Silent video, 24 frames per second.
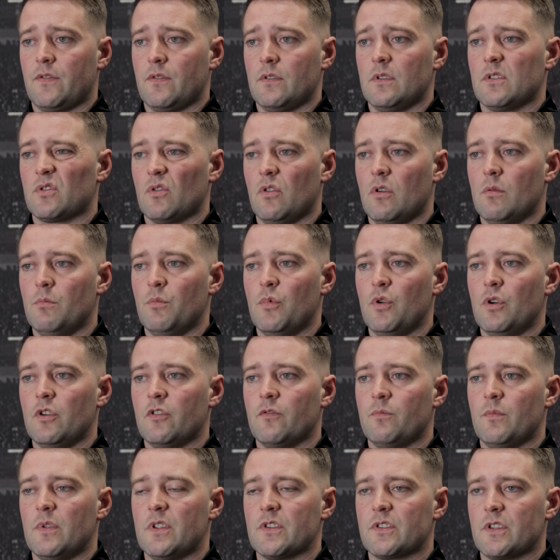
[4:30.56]
sort of
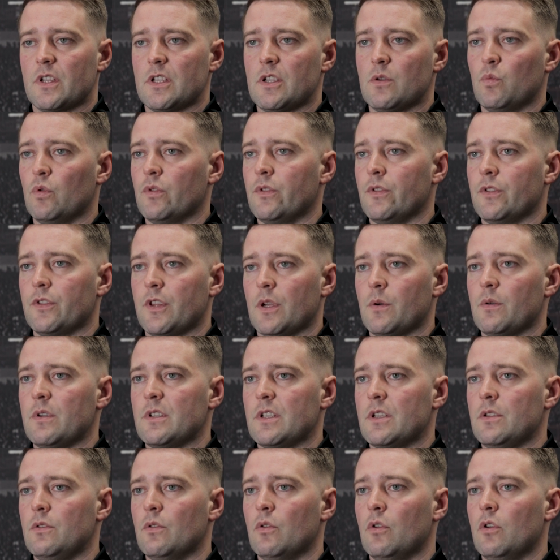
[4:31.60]
movements that you wouldn't do in
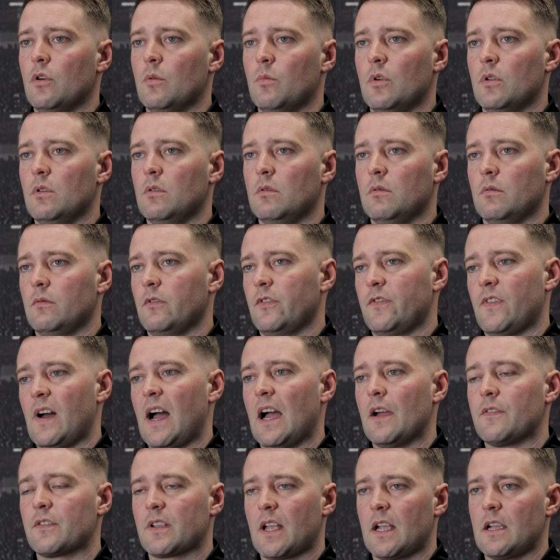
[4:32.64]
your normal
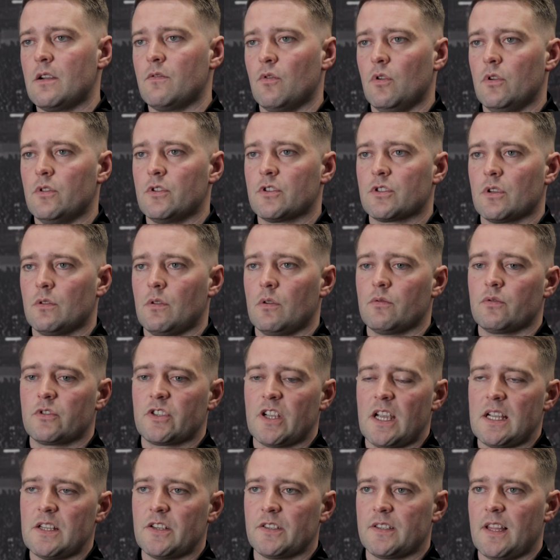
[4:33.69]
5k run. So those
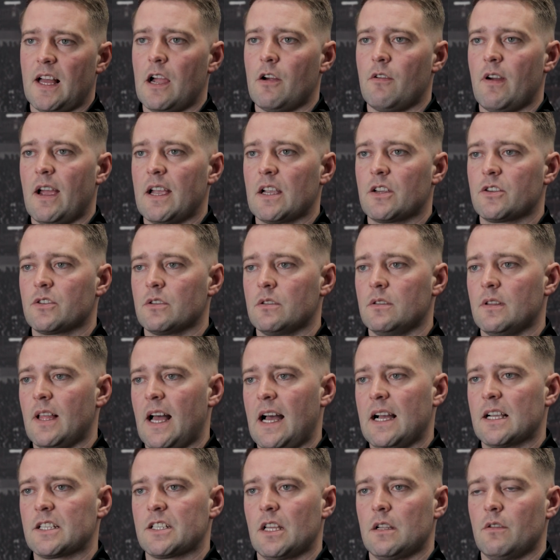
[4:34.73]
change of direction,
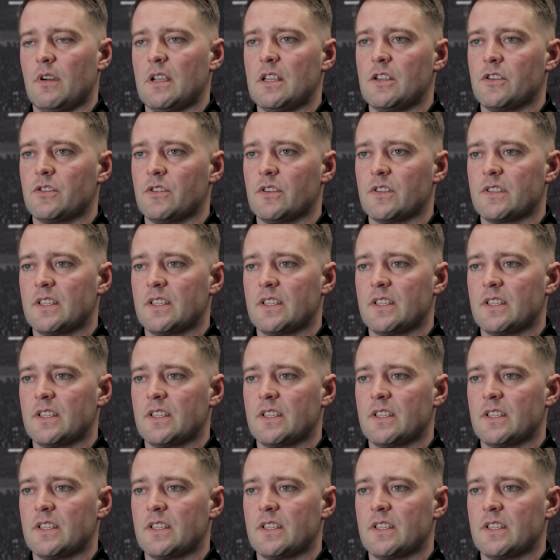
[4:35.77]
accelerations,